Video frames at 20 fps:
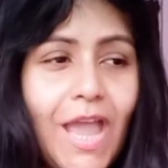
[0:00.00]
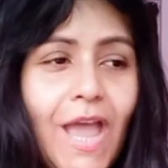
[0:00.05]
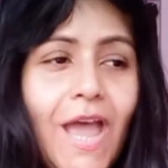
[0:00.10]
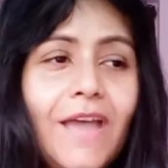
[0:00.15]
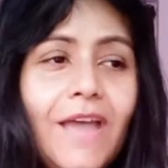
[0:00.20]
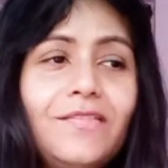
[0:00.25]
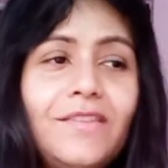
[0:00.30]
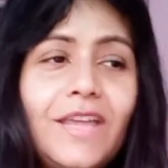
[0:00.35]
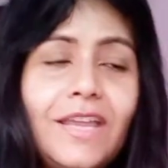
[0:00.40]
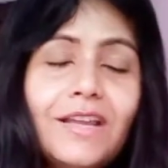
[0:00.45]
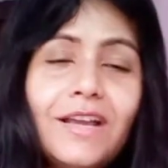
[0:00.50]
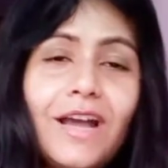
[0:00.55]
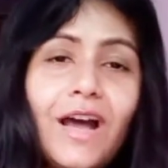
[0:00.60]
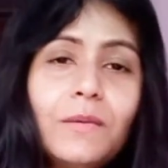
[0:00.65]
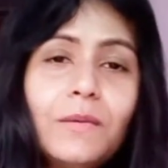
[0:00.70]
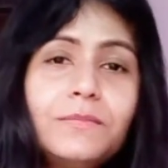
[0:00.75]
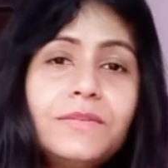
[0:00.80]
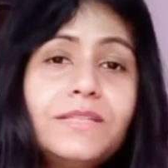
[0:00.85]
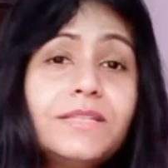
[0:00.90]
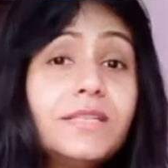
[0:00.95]
Then
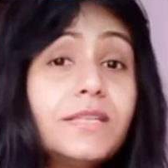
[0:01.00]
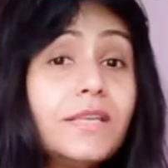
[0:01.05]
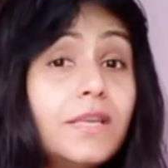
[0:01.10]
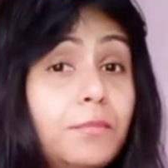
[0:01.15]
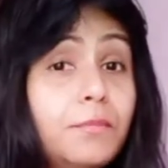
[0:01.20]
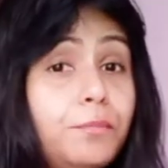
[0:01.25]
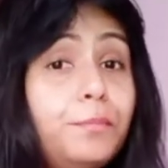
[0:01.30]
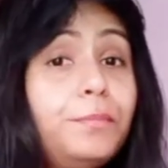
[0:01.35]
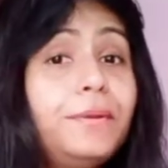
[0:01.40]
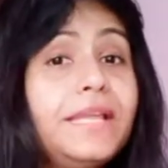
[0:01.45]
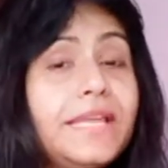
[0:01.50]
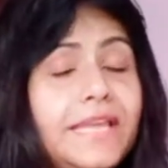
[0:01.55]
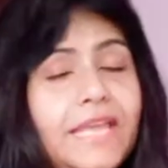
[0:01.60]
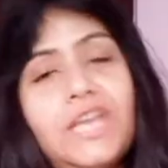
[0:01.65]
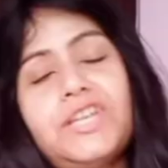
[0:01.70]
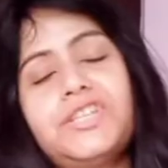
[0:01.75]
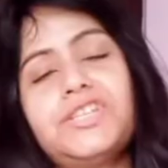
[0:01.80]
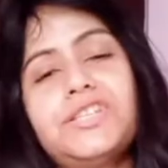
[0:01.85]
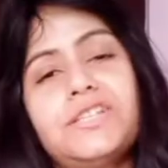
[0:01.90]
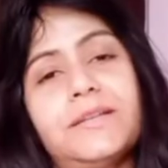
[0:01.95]
comes
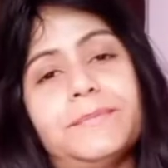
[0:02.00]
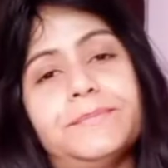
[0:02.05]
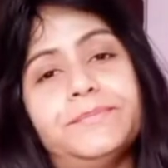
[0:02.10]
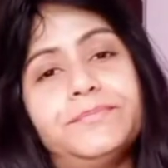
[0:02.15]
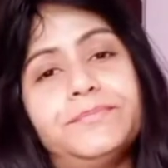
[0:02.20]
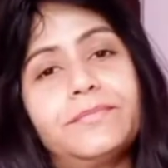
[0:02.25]
implication.